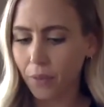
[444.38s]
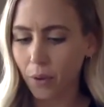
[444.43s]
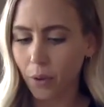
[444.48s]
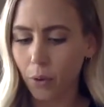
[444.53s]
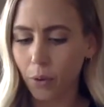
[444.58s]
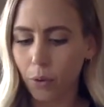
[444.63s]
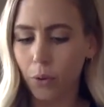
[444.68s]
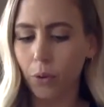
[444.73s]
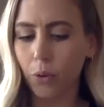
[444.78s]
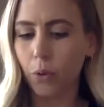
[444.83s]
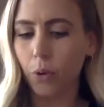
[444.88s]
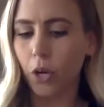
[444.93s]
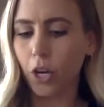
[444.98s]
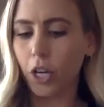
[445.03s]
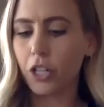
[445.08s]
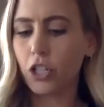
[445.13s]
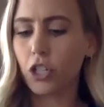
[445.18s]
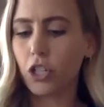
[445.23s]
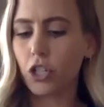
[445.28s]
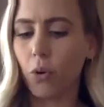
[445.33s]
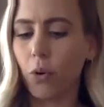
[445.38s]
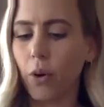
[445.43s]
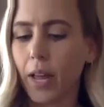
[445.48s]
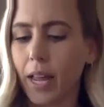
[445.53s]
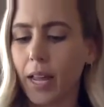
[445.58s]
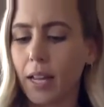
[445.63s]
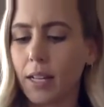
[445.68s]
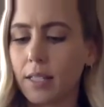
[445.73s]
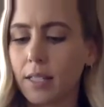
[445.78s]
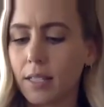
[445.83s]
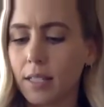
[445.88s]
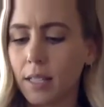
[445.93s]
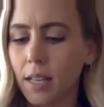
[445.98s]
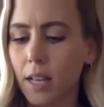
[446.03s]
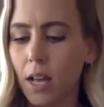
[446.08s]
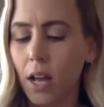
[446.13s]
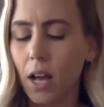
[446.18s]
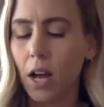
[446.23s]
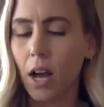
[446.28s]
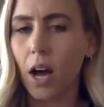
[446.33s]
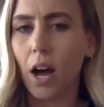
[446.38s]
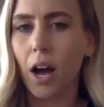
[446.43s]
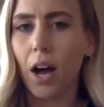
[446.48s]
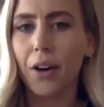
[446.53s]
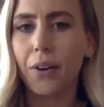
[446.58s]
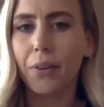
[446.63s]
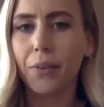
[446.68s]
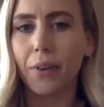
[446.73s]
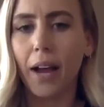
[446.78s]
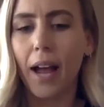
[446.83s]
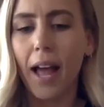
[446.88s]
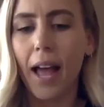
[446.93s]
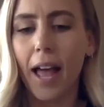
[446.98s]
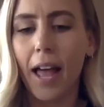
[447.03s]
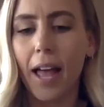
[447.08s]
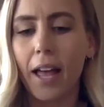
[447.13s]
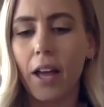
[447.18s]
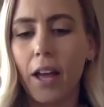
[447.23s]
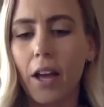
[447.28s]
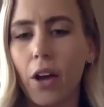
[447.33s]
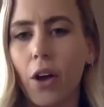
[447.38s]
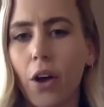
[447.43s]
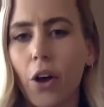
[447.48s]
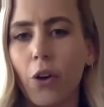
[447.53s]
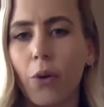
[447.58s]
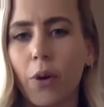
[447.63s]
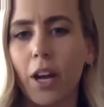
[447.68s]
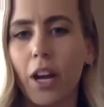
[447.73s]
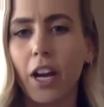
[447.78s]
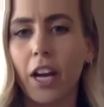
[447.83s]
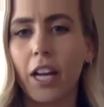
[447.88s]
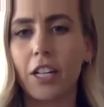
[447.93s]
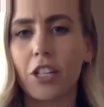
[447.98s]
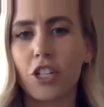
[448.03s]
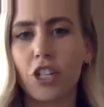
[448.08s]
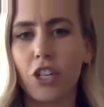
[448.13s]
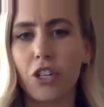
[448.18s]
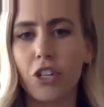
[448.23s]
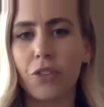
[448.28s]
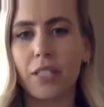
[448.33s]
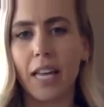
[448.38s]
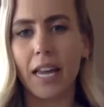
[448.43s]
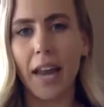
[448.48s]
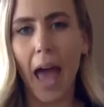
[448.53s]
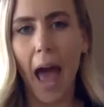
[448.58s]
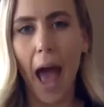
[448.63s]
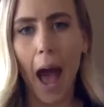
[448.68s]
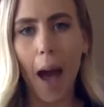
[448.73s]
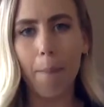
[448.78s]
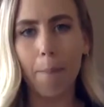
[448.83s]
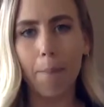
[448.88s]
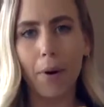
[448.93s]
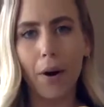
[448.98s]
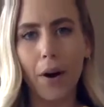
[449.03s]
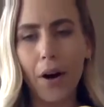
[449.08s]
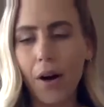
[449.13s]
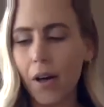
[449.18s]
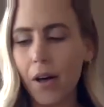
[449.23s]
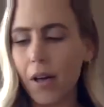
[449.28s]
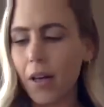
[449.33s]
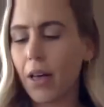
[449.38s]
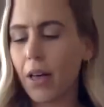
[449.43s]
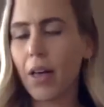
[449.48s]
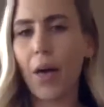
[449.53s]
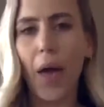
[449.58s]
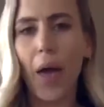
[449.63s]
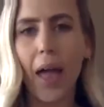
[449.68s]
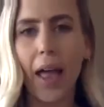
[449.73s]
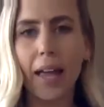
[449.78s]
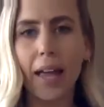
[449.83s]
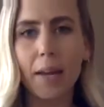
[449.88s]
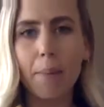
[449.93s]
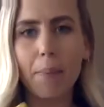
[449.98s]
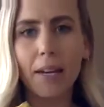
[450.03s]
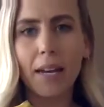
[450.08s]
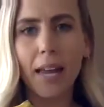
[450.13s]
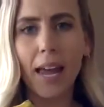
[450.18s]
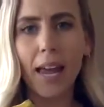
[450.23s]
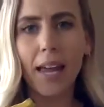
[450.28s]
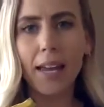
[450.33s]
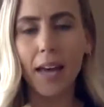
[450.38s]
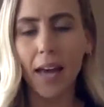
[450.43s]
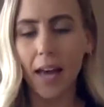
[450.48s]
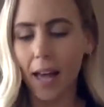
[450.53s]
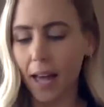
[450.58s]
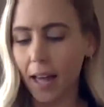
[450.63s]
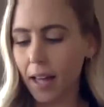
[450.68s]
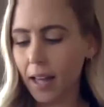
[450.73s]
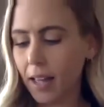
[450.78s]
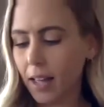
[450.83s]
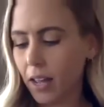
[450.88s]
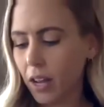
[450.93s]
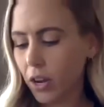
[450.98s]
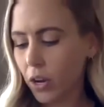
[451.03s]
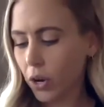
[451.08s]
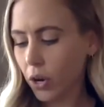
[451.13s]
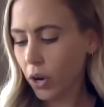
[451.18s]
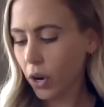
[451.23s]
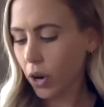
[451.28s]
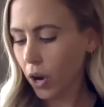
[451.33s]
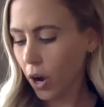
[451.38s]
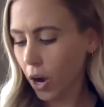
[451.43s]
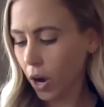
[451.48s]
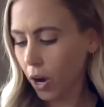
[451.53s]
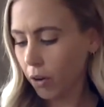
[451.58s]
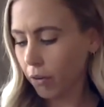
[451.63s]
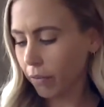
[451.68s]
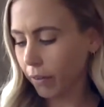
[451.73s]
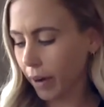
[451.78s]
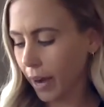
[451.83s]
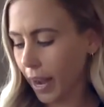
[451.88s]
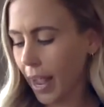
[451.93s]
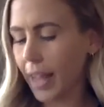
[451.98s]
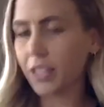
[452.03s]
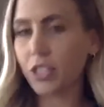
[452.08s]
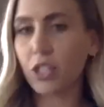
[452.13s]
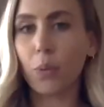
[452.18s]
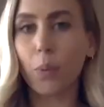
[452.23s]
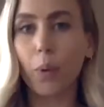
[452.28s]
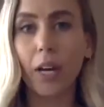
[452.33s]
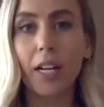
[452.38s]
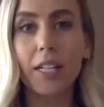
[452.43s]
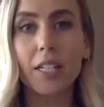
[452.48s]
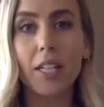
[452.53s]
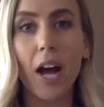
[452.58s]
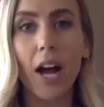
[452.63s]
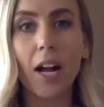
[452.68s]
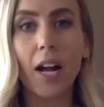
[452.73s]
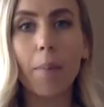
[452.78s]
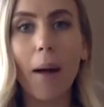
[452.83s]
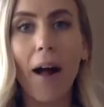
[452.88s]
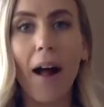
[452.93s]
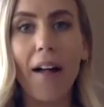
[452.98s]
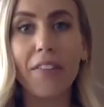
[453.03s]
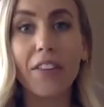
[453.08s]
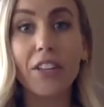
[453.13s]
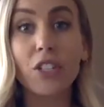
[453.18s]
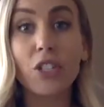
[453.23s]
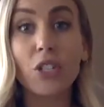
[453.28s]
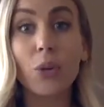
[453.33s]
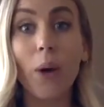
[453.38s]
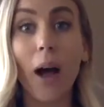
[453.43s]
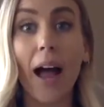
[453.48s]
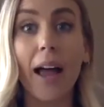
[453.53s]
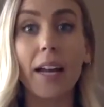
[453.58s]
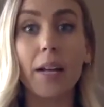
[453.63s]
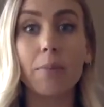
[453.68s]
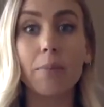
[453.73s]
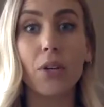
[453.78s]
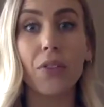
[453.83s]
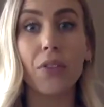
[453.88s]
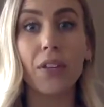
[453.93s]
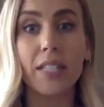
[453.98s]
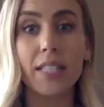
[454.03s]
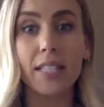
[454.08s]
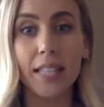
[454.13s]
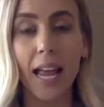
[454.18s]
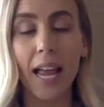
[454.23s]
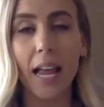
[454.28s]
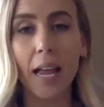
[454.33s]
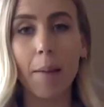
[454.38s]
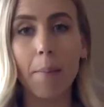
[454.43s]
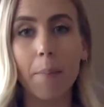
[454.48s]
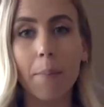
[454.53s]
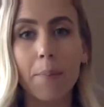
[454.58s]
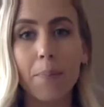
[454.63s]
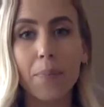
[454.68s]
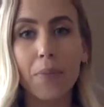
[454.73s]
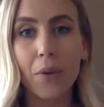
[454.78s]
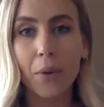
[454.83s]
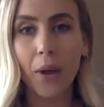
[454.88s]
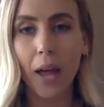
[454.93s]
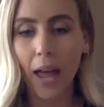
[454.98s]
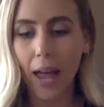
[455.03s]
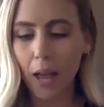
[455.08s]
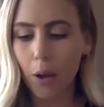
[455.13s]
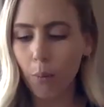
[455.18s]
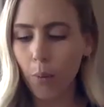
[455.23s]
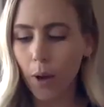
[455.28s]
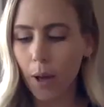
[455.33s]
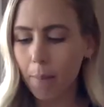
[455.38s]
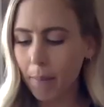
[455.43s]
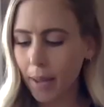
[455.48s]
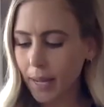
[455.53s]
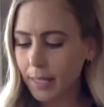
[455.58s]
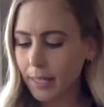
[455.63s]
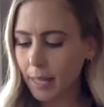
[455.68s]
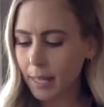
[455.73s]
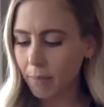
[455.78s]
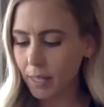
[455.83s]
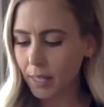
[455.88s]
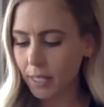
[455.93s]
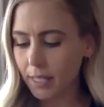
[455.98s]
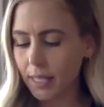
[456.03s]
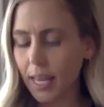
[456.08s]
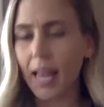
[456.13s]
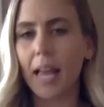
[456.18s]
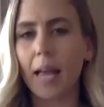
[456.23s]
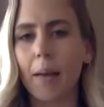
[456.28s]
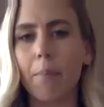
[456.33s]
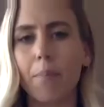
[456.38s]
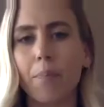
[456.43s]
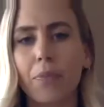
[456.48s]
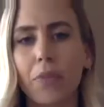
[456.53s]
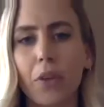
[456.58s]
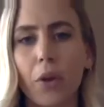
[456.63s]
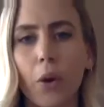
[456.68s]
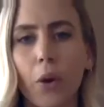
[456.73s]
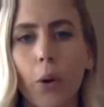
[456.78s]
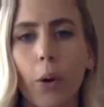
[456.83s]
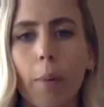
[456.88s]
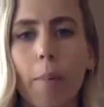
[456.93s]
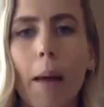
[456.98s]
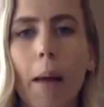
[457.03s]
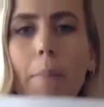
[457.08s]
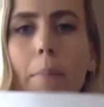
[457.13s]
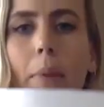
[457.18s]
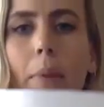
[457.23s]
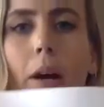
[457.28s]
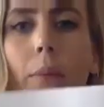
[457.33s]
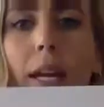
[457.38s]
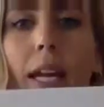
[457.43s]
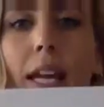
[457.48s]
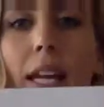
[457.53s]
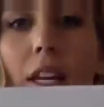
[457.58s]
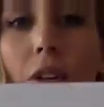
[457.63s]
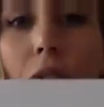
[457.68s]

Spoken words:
Oh, good choice. All right. We are going to choose an apple and a banana. All right, so we're going to talk about how these 2 items are the same. Okay, what makes them the same? Remember, we can use